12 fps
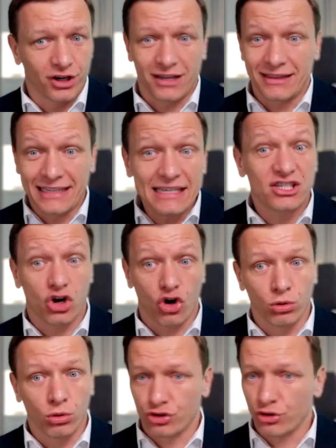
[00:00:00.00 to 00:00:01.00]
And these are
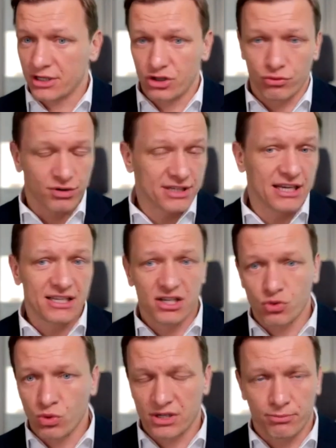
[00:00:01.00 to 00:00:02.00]
old drugs. So
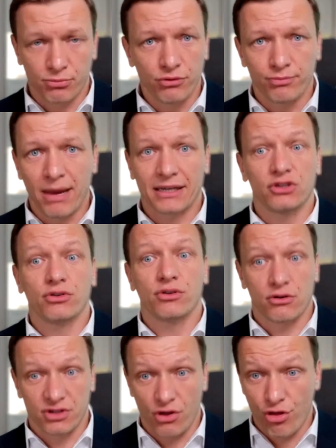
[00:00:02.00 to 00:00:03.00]
Restasis was approved back in
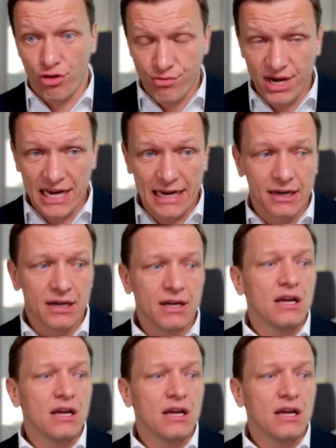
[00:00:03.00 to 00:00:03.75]
2003.